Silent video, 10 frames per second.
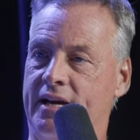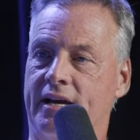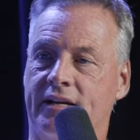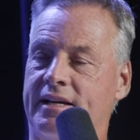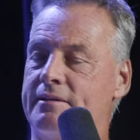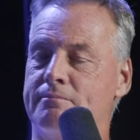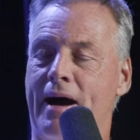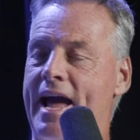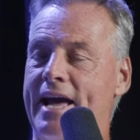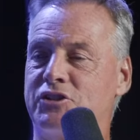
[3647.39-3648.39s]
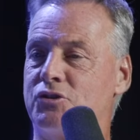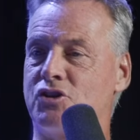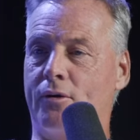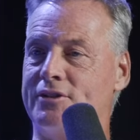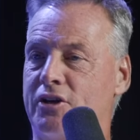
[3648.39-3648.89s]
Yeah, my answer is
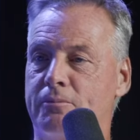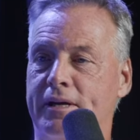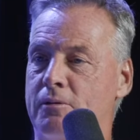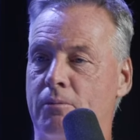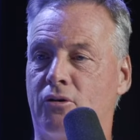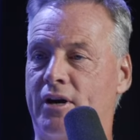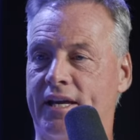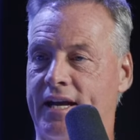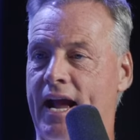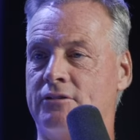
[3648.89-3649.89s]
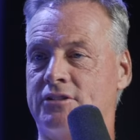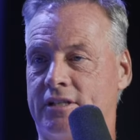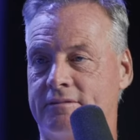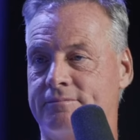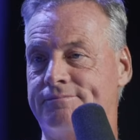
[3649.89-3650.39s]
always going to be community and counseling.
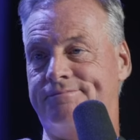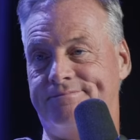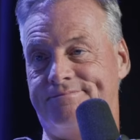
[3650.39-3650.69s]
Yeah, right,